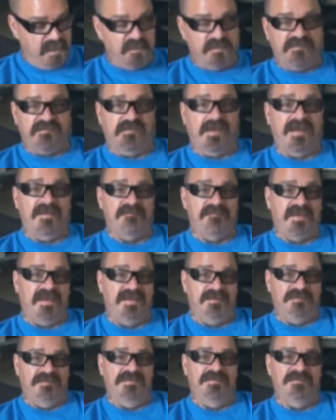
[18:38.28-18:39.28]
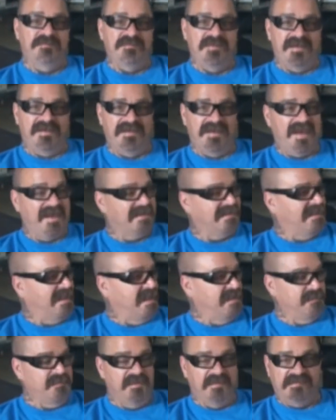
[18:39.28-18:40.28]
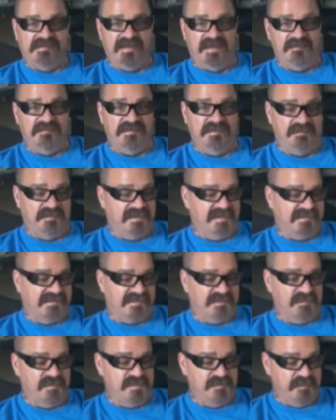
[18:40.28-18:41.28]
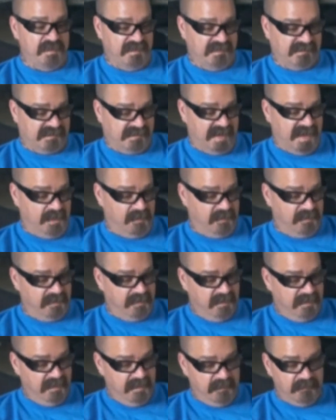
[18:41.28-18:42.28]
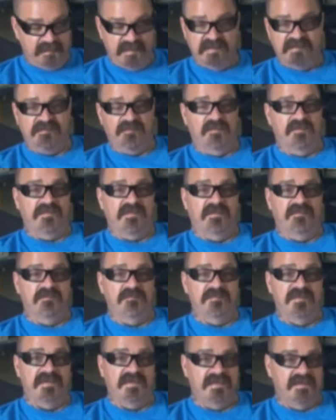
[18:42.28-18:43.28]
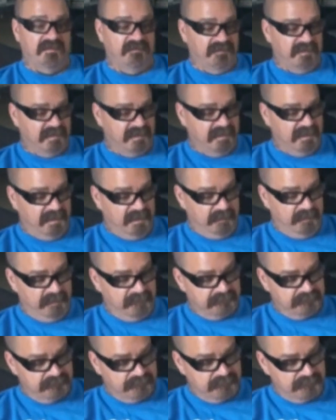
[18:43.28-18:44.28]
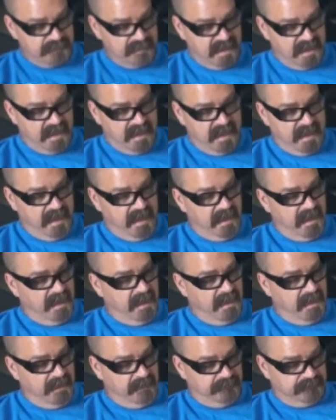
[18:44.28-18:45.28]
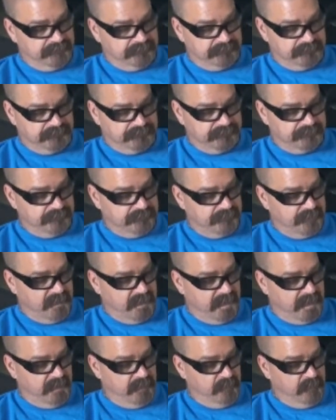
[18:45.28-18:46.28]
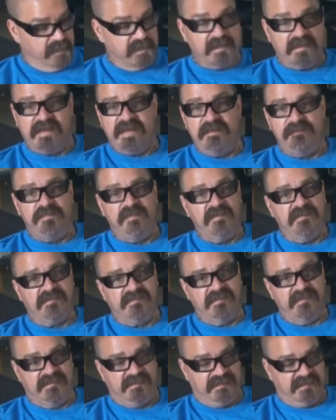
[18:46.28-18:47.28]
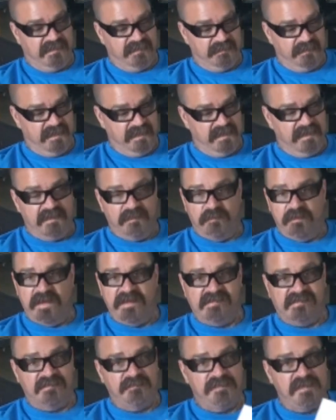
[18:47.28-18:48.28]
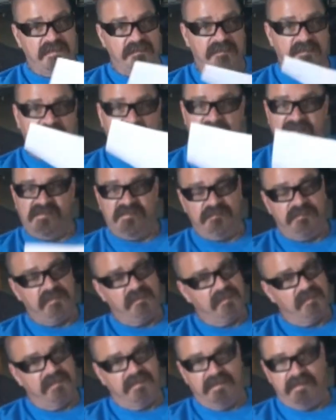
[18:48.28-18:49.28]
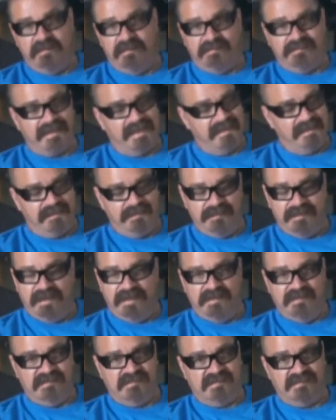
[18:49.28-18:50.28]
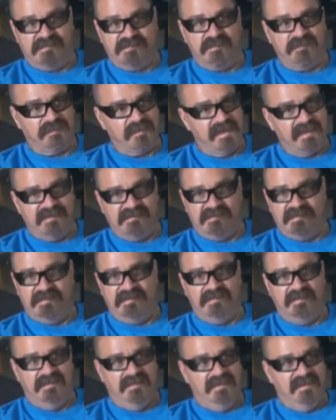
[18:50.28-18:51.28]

We're trying to pay him a little better now. I clown him all the time, telling him he gets $3 an hour, but he's worth every penny of it, you know what I mean? We're gonna keep pushing this shit, man. The racing people that supported it, thank you guys, it's crazy.